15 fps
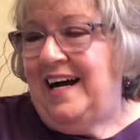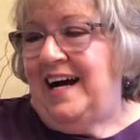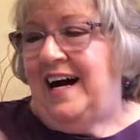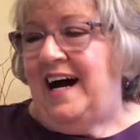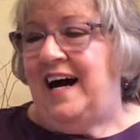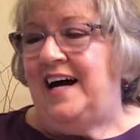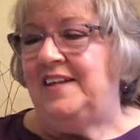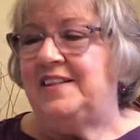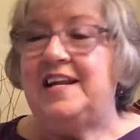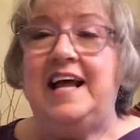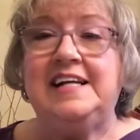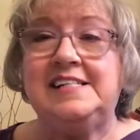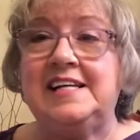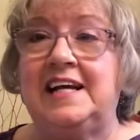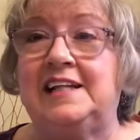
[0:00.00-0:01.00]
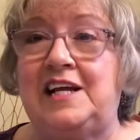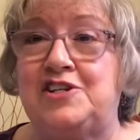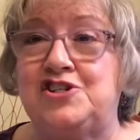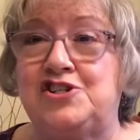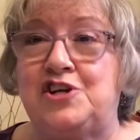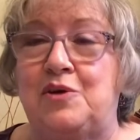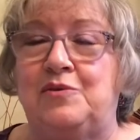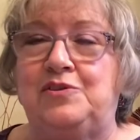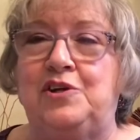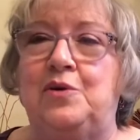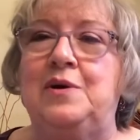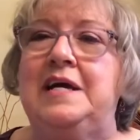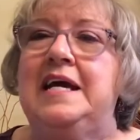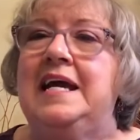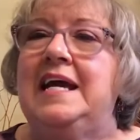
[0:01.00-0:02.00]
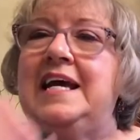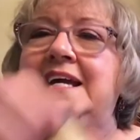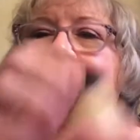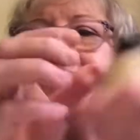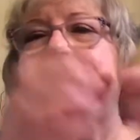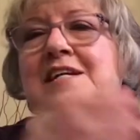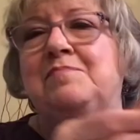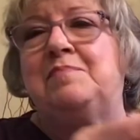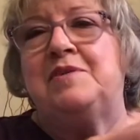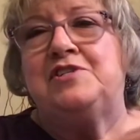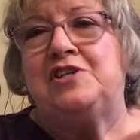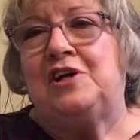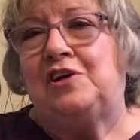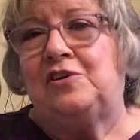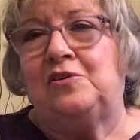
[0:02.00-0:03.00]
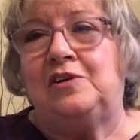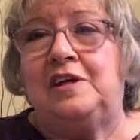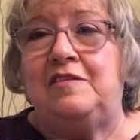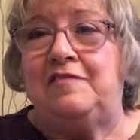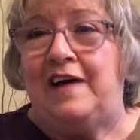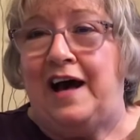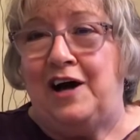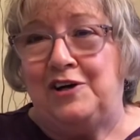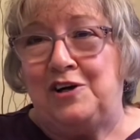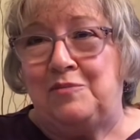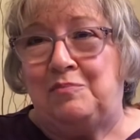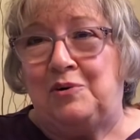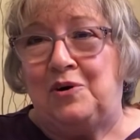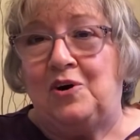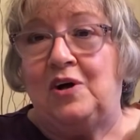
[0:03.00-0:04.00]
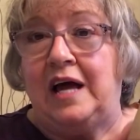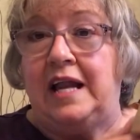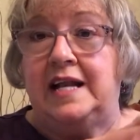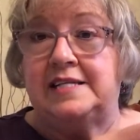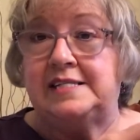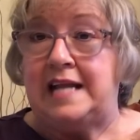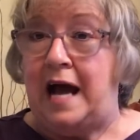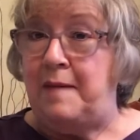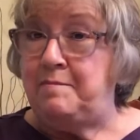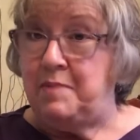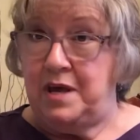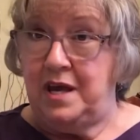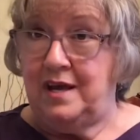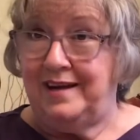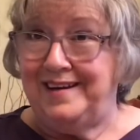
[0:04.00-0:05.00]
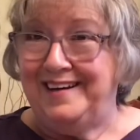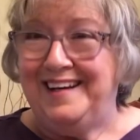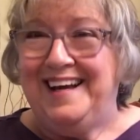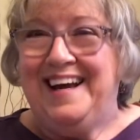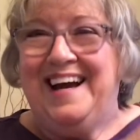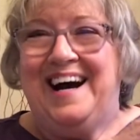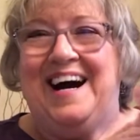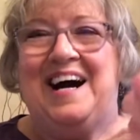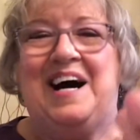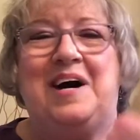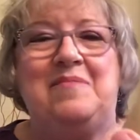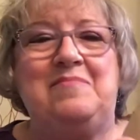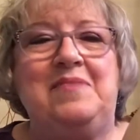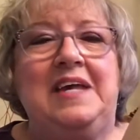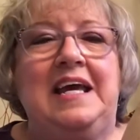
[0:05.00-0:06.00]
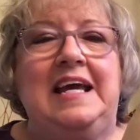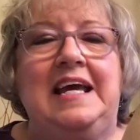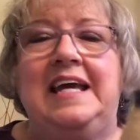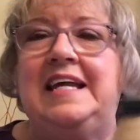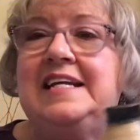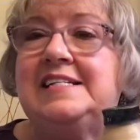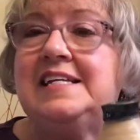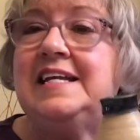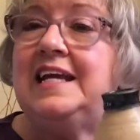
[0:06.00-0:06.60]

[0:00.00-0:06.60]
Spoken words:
The next thing I'd like to share with you, it isn't particularly valuable and it's not big. It is an